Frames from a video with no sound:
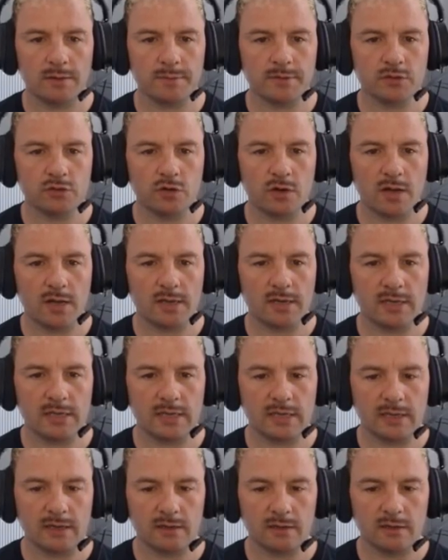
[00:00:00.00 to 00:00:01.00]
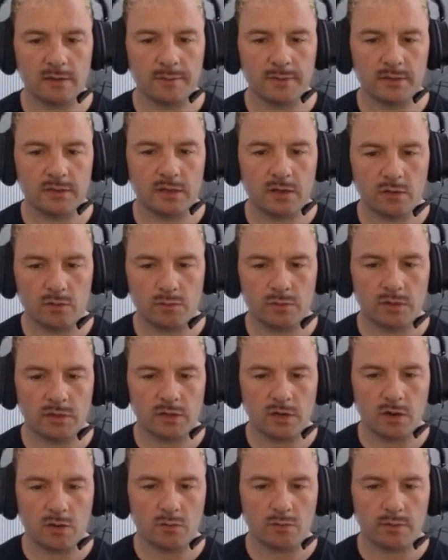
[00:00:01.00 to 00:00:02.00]
Let me try it here. Let me go with the
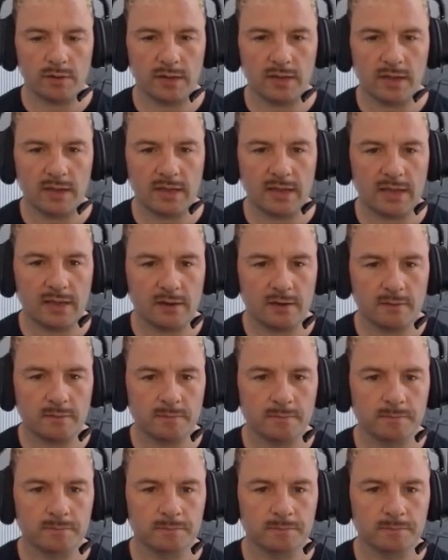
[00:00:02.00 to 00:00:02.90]
lowering again.